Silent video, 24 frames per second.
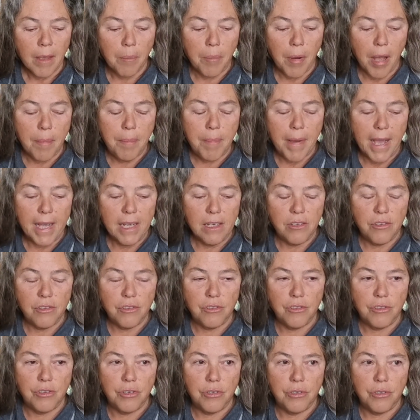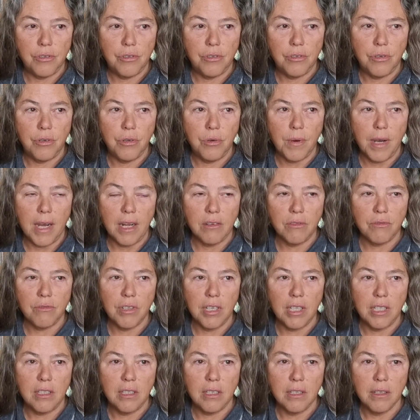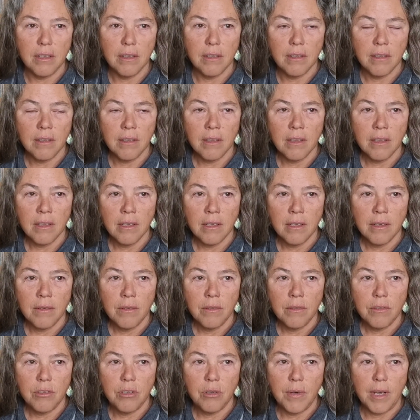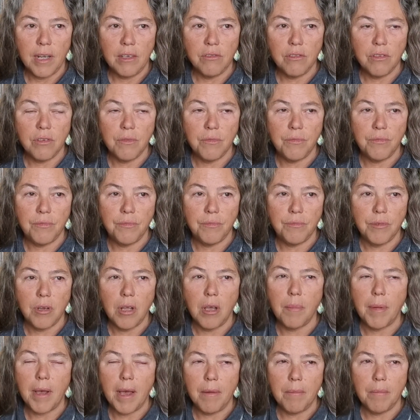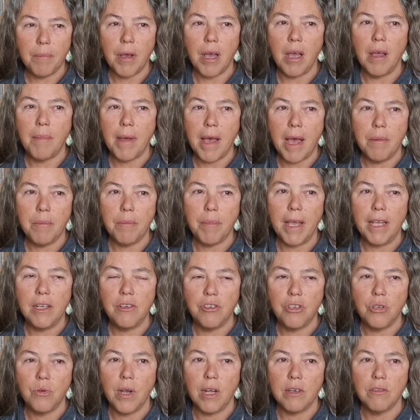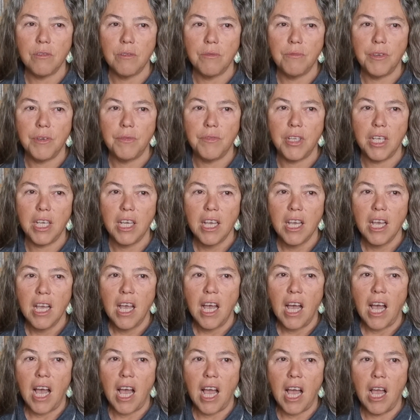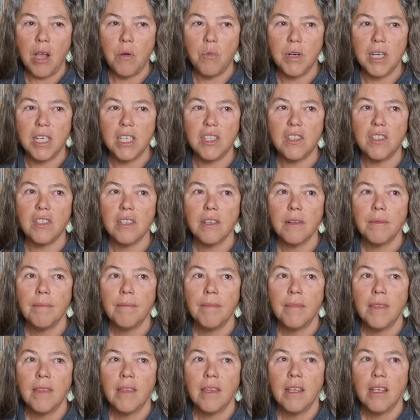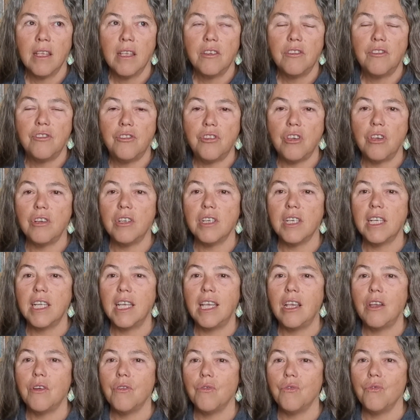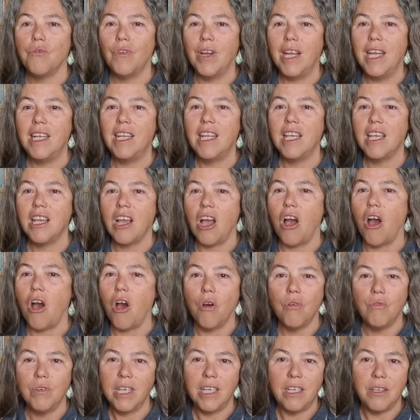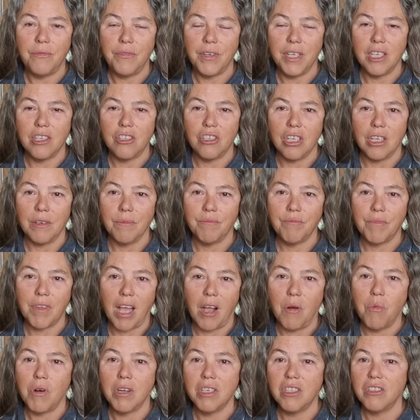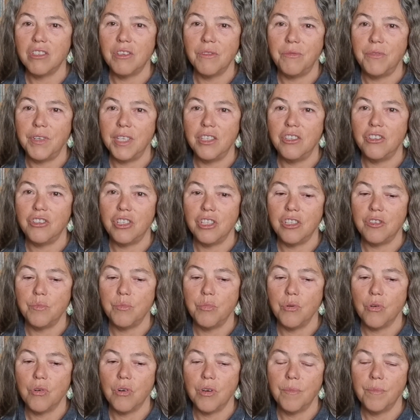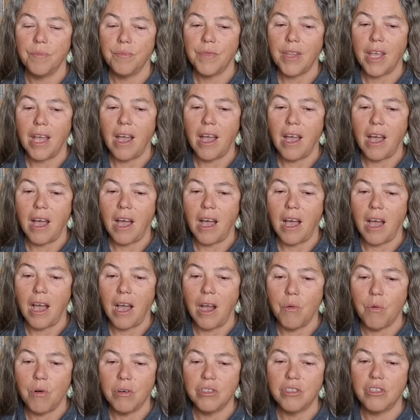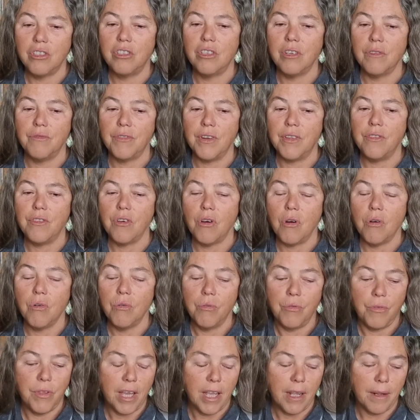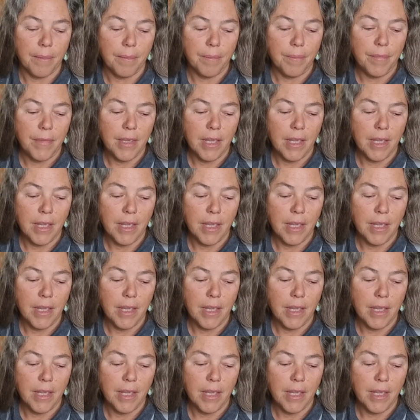By page 200, by about page 250, I was certainly reading only to finish it. I wanted to finish this book. I wanted to have read the whole thing.